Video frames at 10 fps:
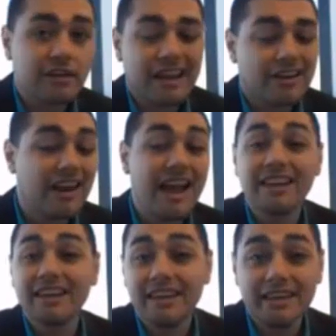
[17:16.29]
Now, you're not going
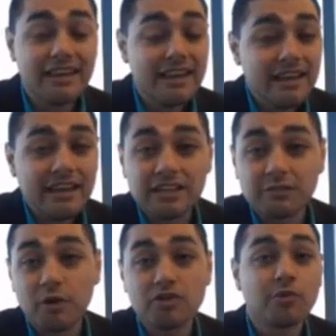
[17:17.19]
to get
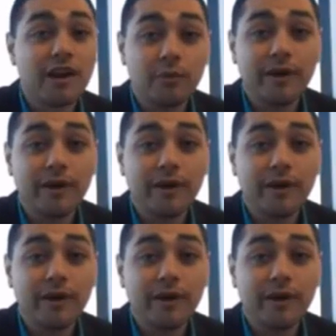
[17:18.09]
exposure right away.